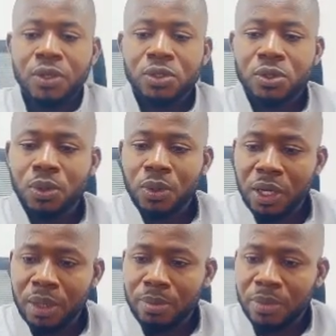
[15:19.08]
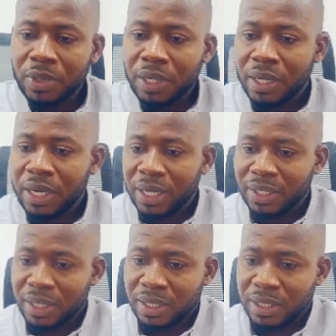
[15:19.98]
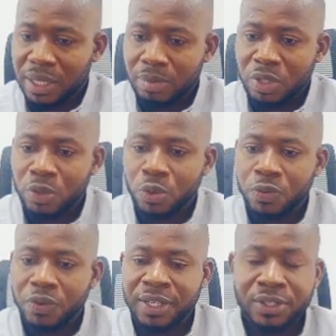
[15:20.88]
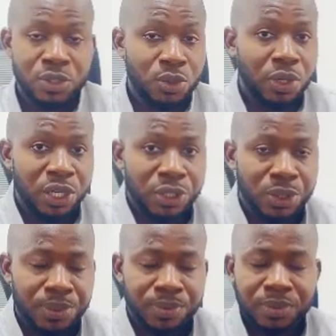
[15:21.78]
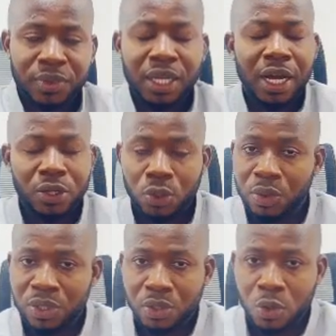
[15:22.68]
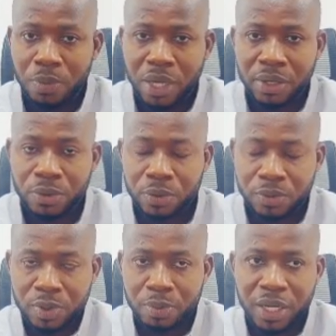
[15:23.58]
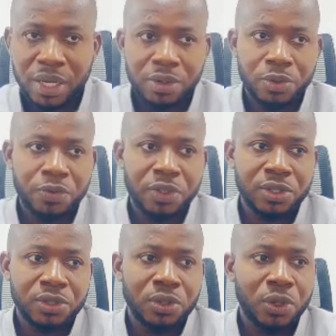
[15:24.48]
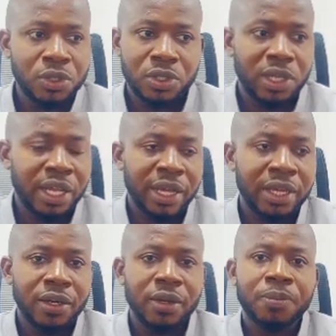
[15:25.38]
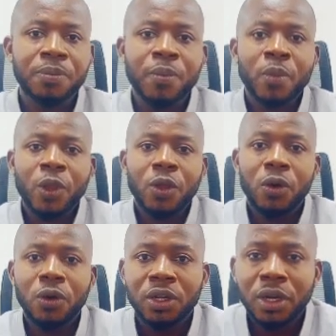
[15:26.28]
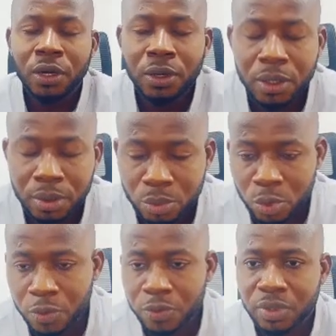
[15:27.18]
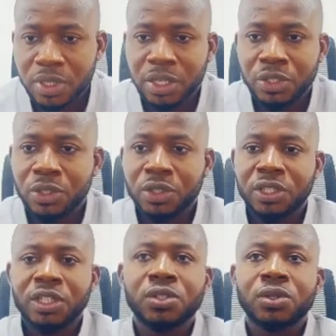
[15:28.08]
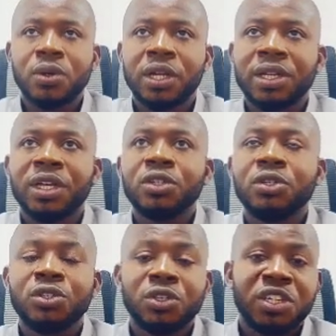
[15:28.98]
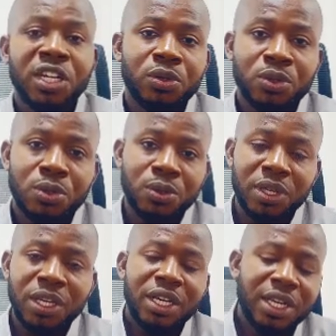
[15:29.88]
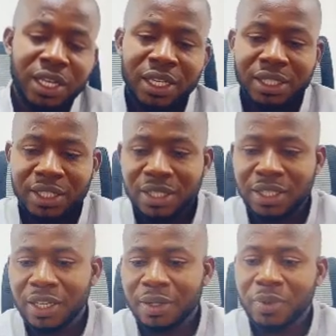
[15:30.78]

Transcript: So next is the roof installation. How do we install panel roofs? Panel roof is not like other roofs that you just install and then you use your nail to hit it